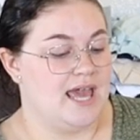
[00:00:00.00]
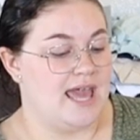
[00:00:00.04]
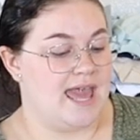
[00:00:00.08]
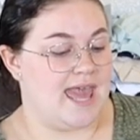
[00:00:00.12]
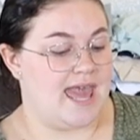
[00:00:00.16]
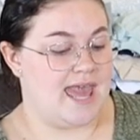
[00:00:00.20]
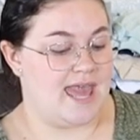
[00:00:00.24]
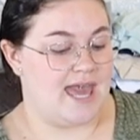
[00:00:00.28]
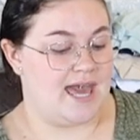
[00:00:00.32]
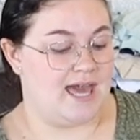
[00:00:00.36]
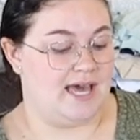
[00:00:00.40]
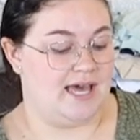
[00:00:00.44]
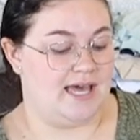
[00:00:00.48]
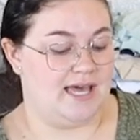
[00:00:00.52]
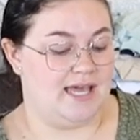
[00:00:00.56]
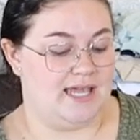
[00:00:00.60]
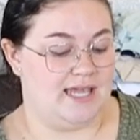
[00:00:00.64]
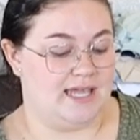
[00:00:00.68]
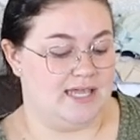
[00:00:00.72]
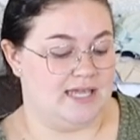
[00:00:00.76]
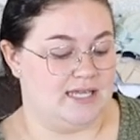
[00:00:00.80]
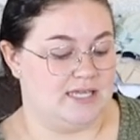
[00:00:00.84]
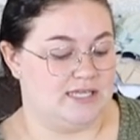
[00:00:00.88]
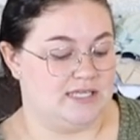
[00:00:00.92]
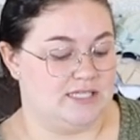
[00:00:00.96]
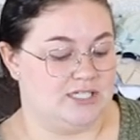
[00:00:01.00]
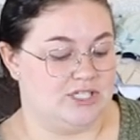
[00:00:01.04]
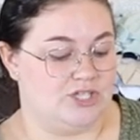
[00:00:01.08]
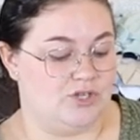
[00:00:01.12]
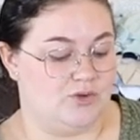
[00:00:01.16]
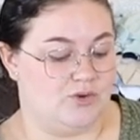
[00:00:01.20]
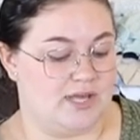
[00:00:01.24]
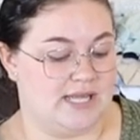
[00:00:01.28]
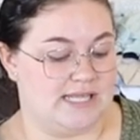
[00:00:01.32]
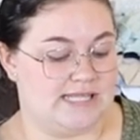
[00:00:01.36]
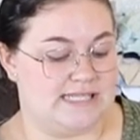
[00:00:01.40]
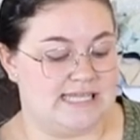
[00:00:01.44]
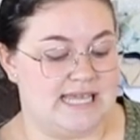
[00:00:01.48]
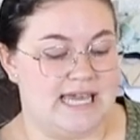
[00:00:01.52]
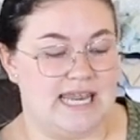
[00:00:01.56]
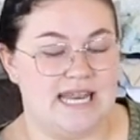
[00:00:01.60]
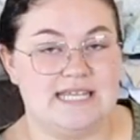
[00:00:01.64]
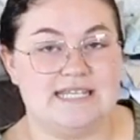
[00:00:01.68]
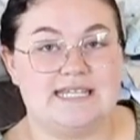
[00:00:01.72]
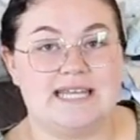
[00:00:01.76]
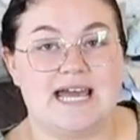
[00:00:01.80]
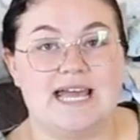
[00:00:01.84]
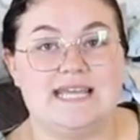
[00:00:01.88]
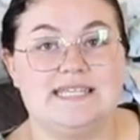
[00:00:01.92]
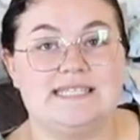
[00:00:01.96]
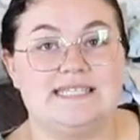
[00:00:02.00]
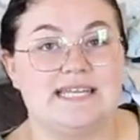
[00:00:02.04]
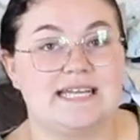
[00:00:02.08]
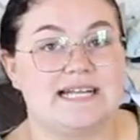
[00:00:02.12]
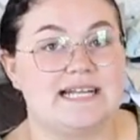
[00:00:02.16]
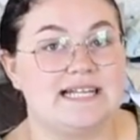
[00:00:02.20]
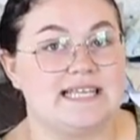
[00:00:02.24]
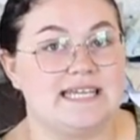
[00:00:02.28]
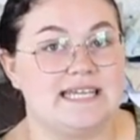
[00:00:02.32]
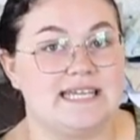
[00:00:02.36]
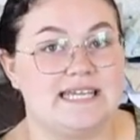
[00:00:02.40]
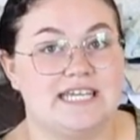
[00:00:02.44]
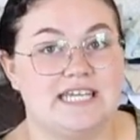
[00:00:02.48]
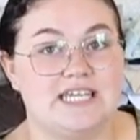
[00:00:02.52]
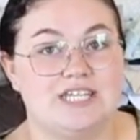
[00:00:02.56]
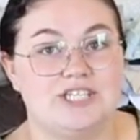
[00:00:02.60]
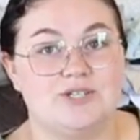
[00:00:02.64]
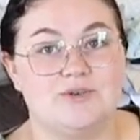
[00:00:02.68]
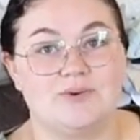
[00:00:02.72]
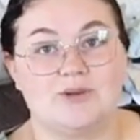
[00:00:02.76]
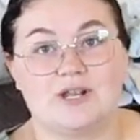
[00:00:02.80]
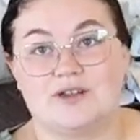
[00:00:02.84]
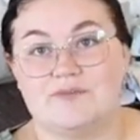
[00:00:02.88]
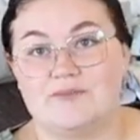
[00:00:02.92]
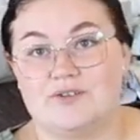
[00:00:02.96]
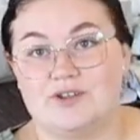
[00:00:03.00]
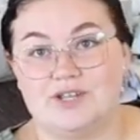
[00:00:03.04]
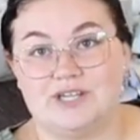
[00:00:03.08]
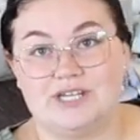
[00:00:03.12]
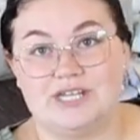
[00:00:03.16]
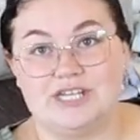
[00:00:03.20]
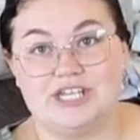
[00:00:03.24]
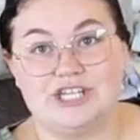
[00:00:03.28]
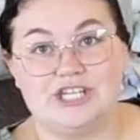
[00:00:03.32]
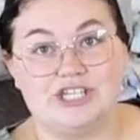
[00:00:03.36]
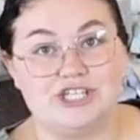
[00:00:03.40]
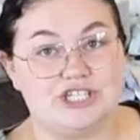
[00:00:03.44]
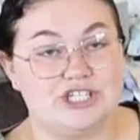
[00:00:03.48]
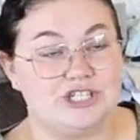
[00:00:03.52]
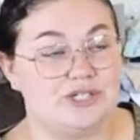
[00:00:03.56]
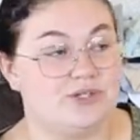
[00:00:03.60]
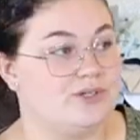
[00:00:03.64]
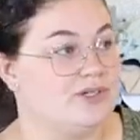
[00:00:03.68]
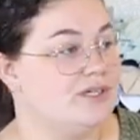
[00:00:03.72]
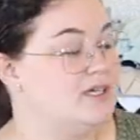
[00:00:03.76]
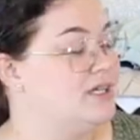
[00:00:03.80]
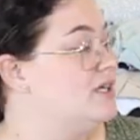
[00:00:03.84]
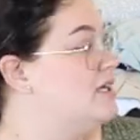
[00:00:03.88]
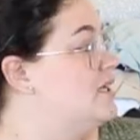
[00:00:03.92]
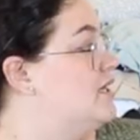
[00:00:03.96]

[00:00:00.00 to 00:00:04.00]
and you can sanitize it, clean it, do whatever you need to do.